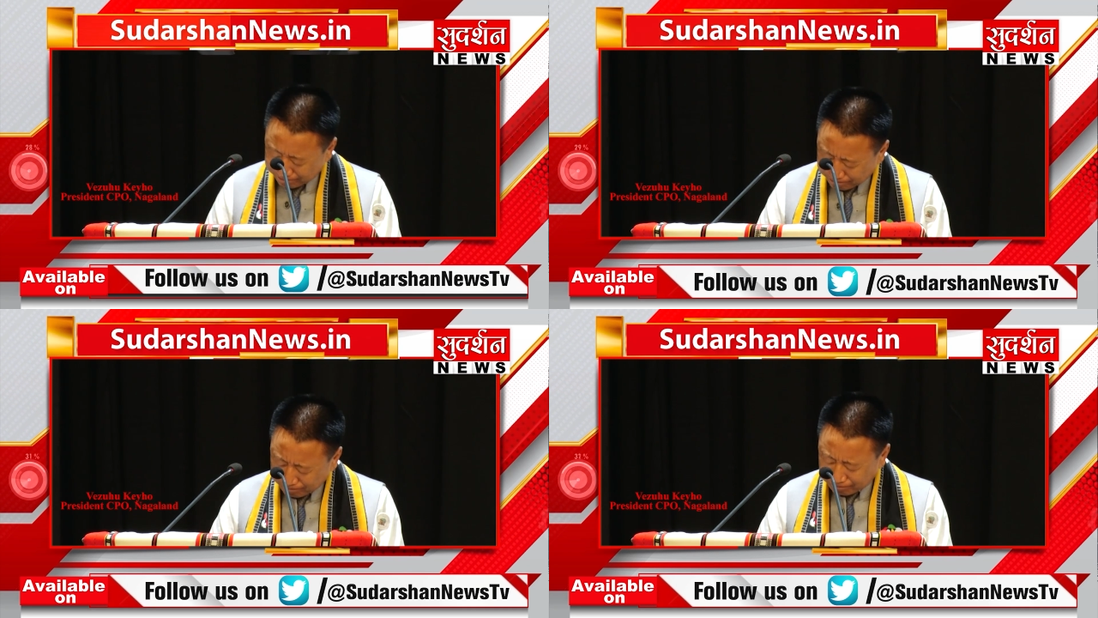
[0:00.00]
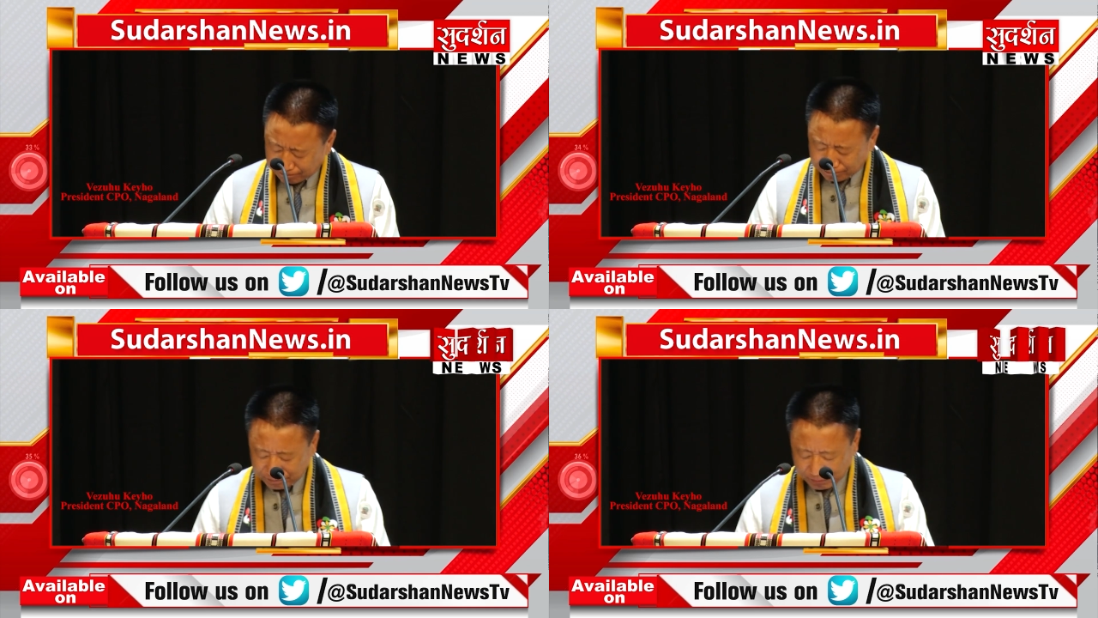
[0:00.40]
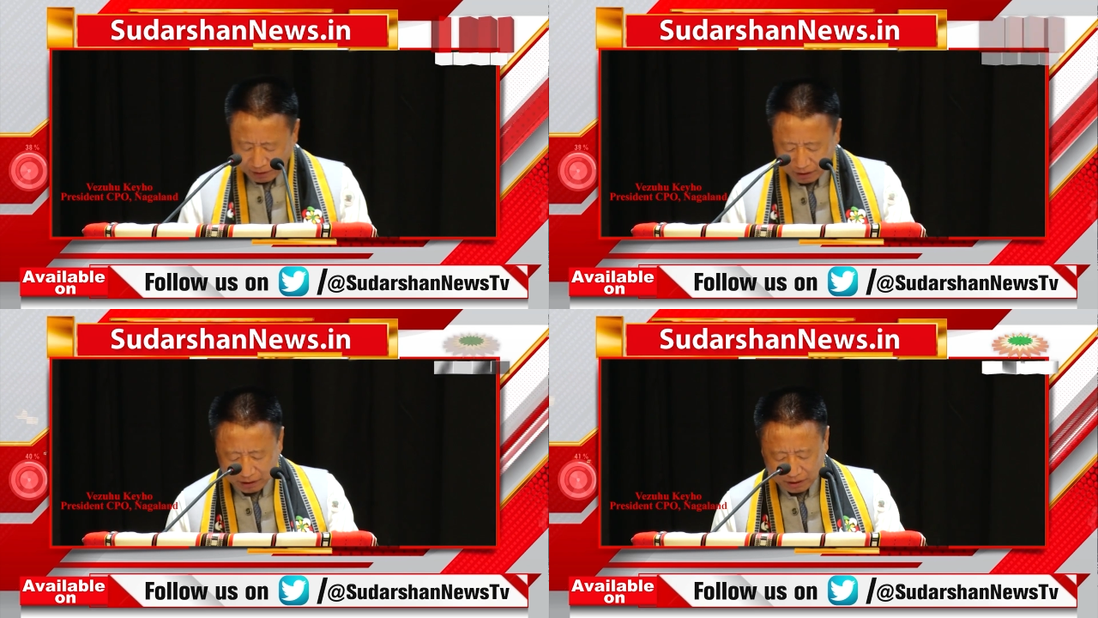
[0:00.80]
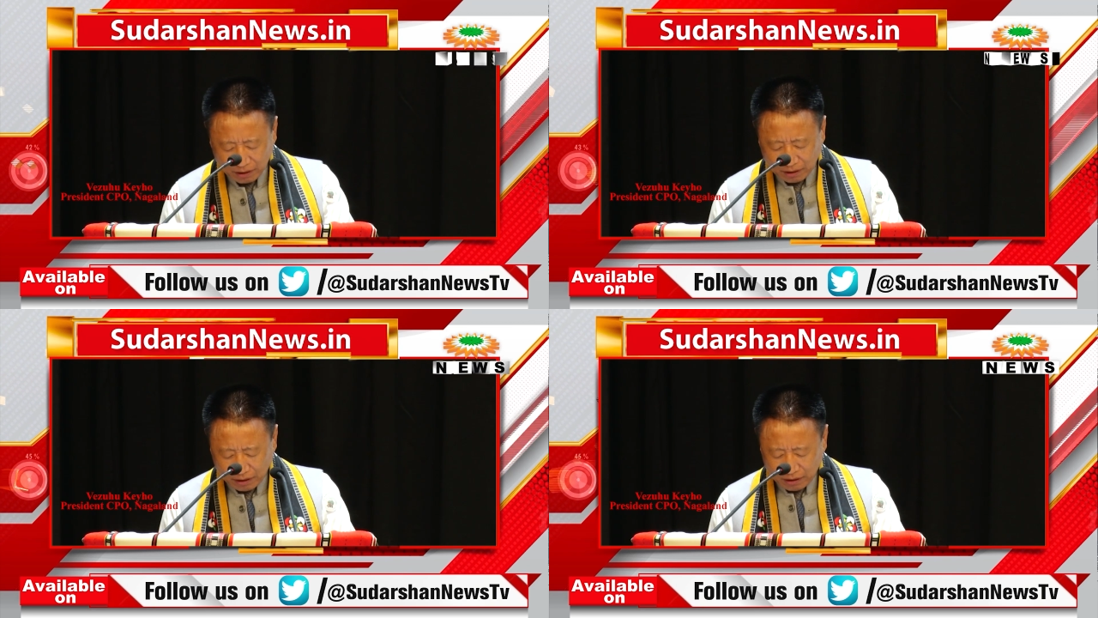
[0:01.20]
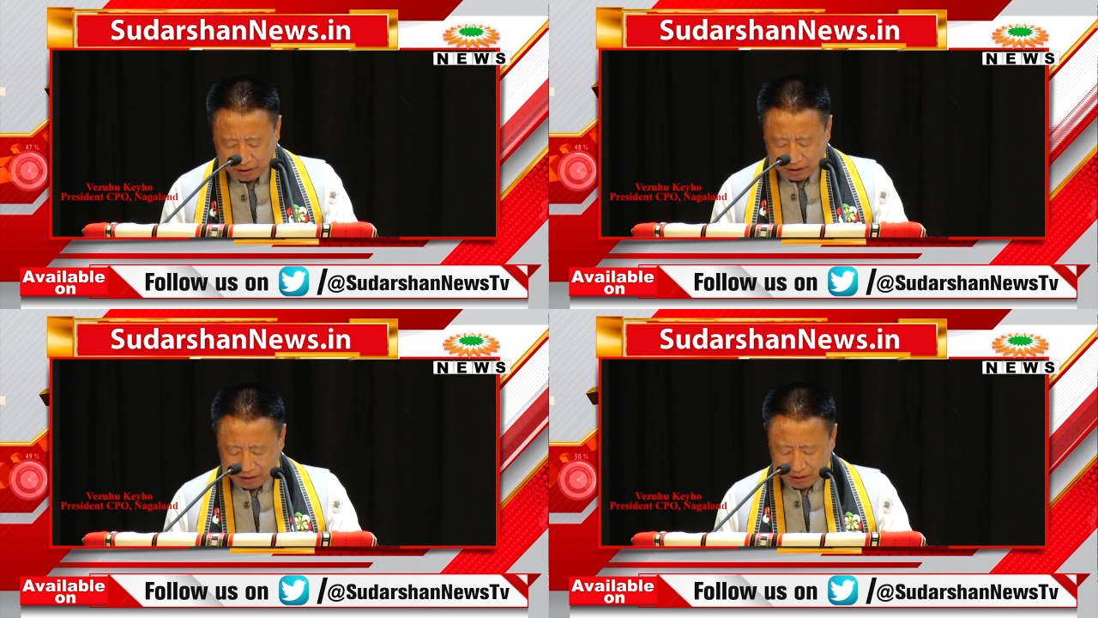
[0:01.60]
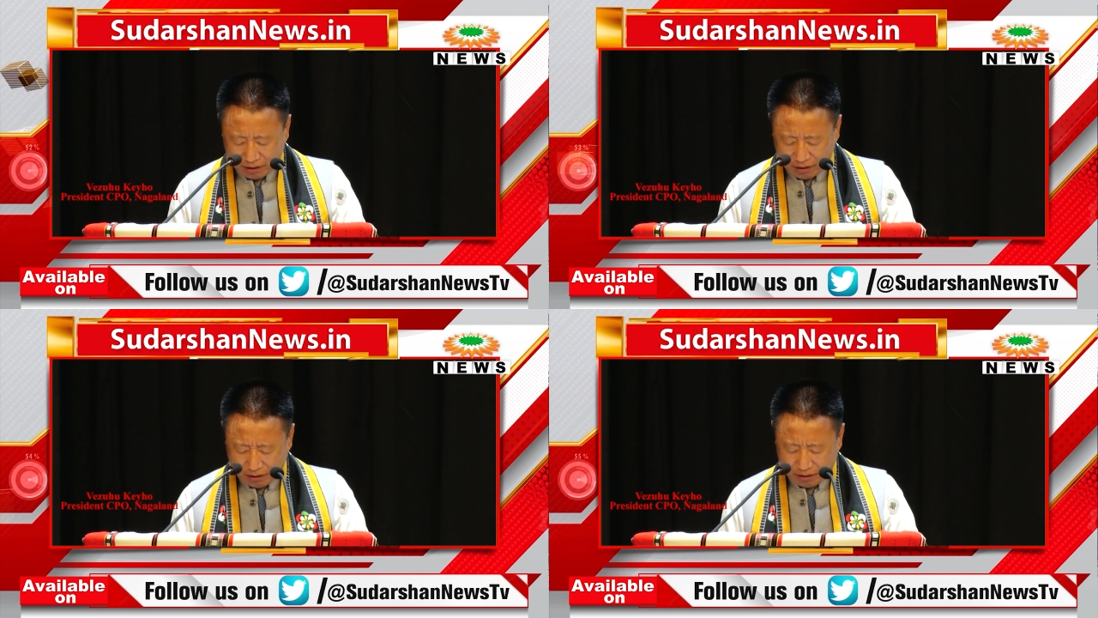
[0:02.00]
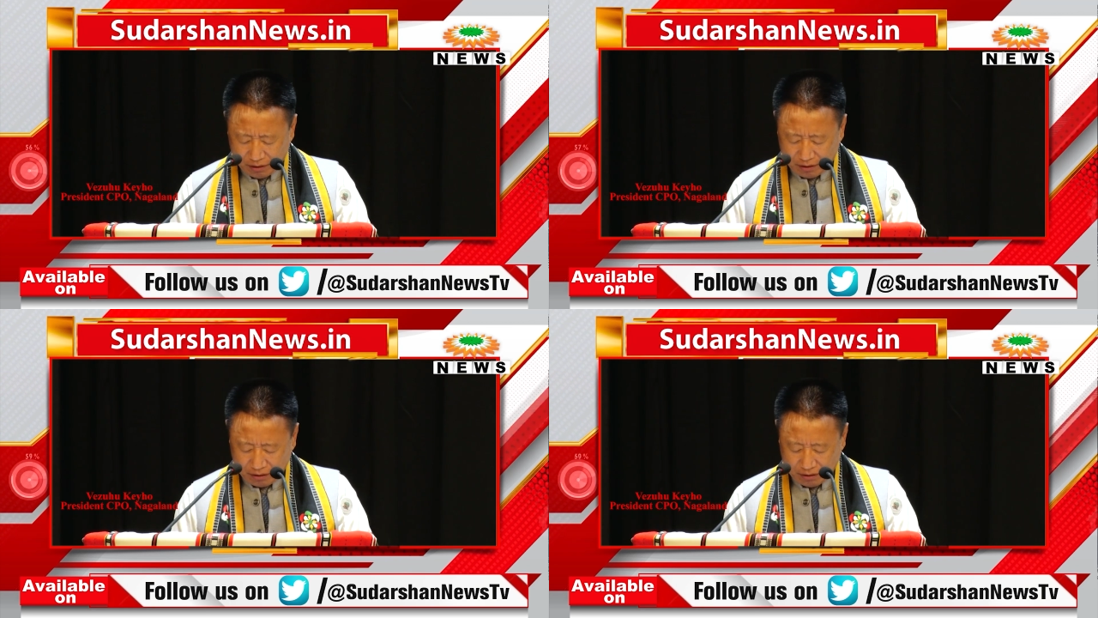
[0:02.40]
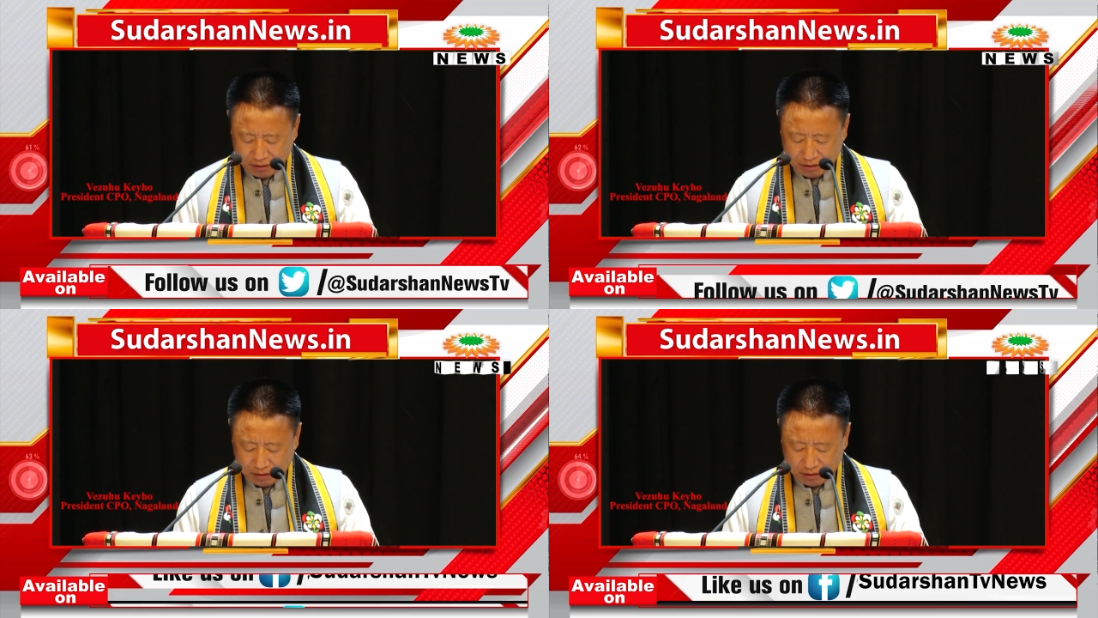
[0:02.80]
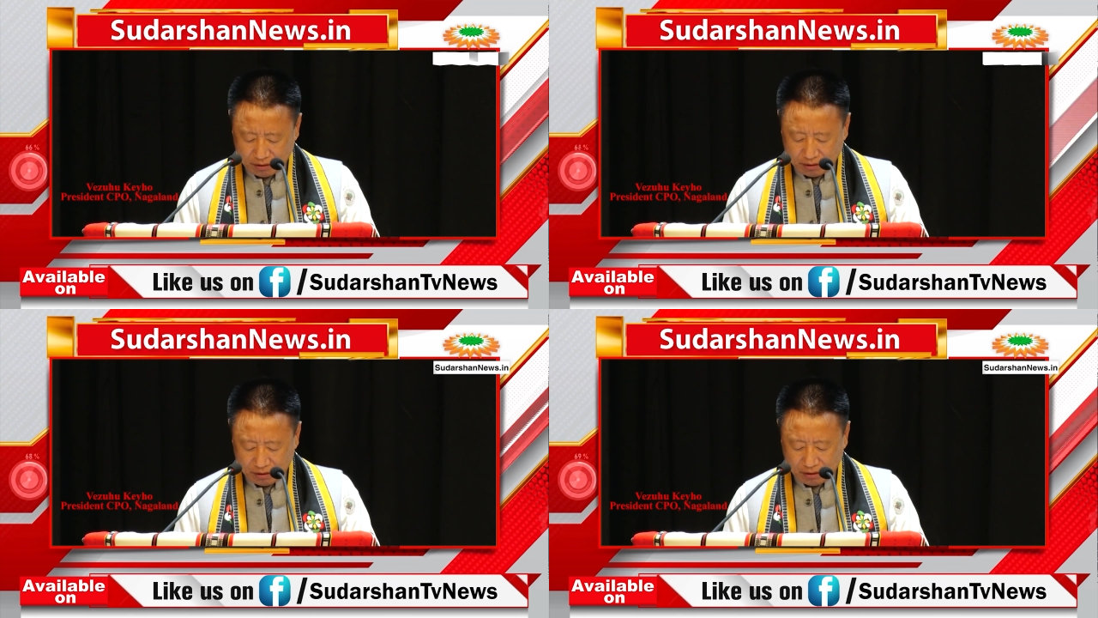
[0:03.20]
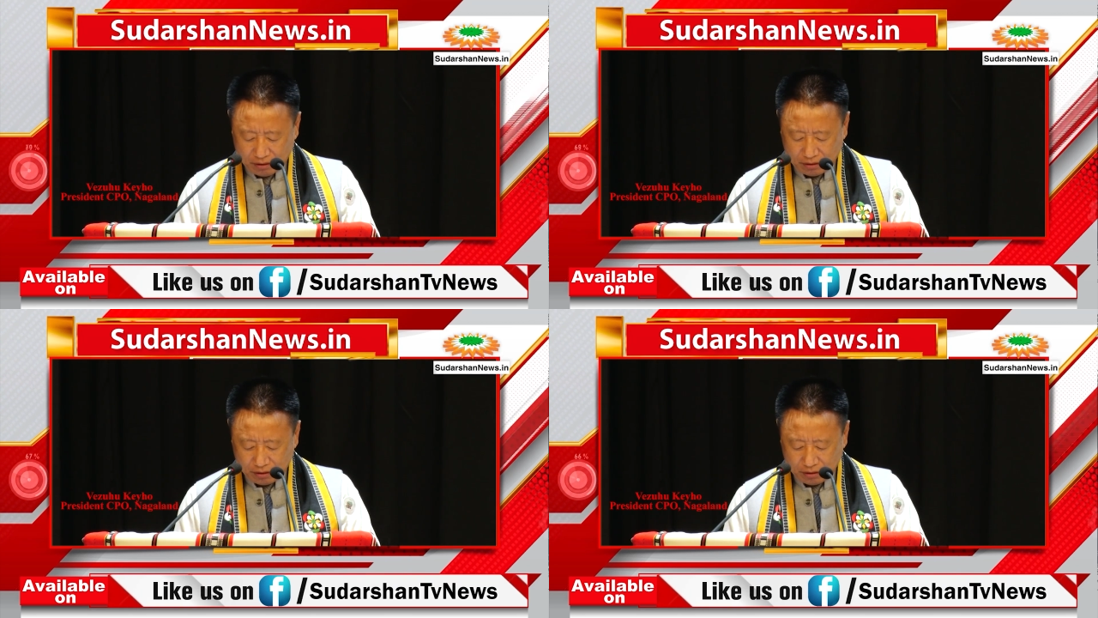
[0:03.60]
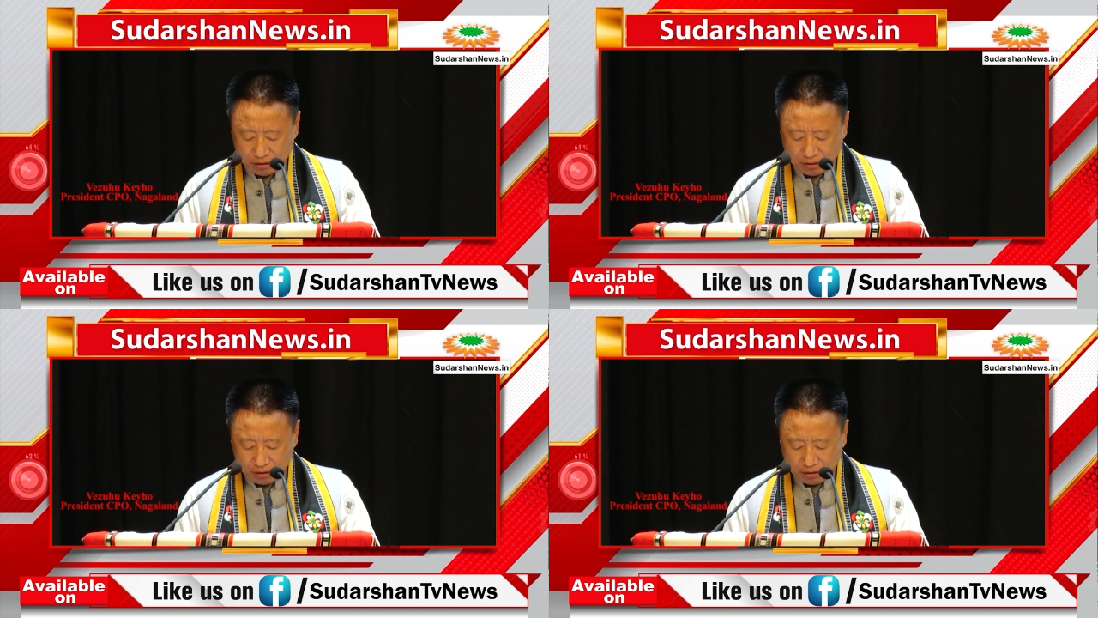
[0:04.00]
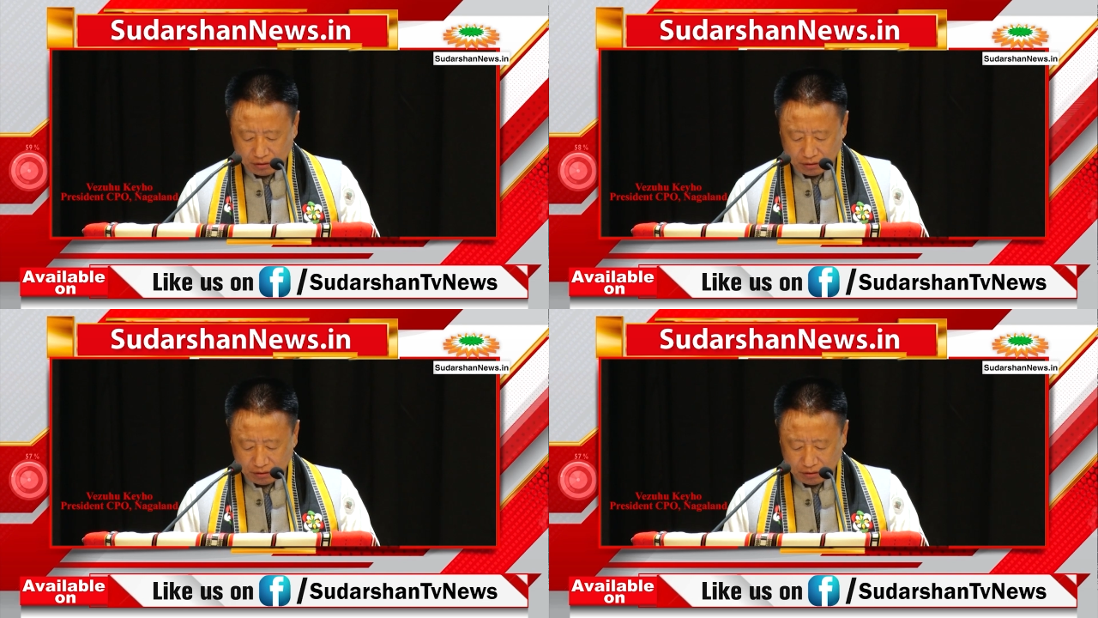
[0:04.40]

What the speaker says: No one is speaking in this clip.